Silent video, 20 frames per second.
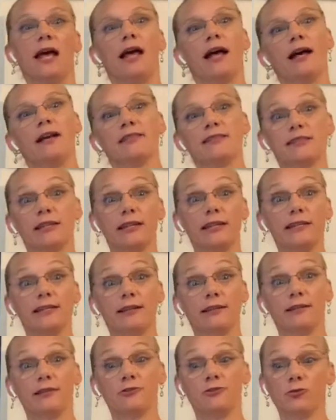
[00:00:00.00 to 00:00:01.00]
A study
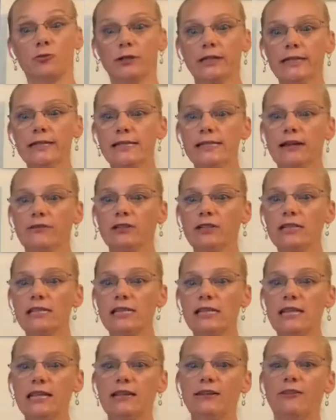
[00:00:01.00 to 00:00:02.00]
done in
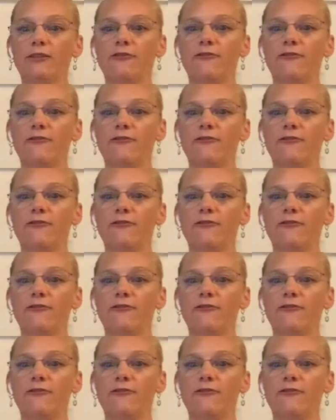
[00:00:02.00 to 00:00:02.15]
2017